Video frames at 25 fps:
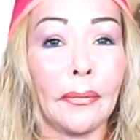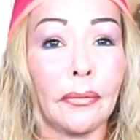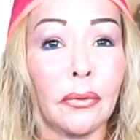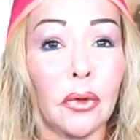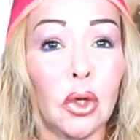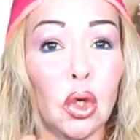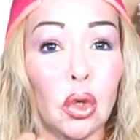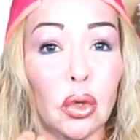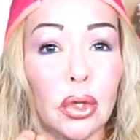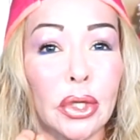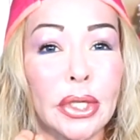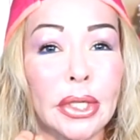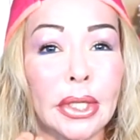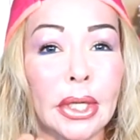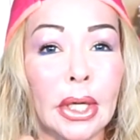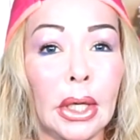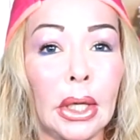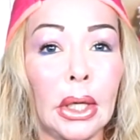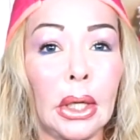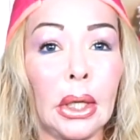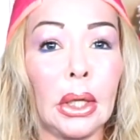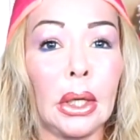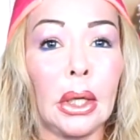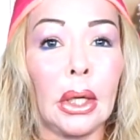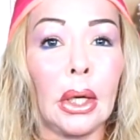your
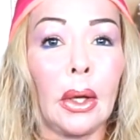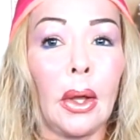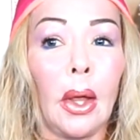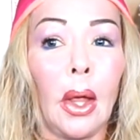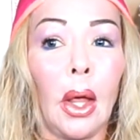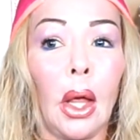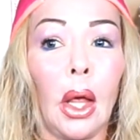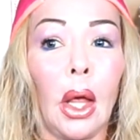skin,